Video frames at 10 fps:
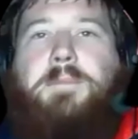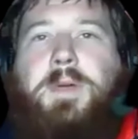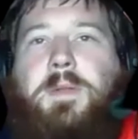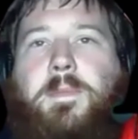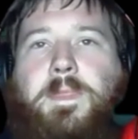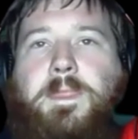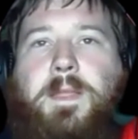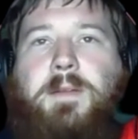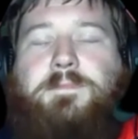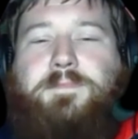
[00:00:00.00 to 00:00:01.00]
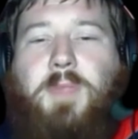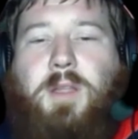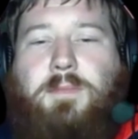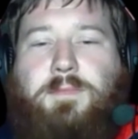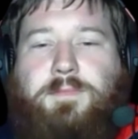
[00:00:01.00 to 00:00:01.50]
When you have
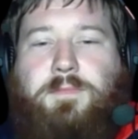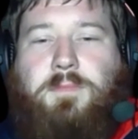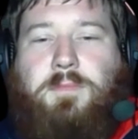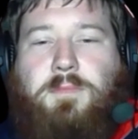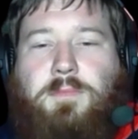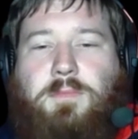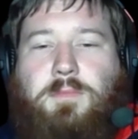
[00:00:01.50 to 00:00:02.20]
Washington,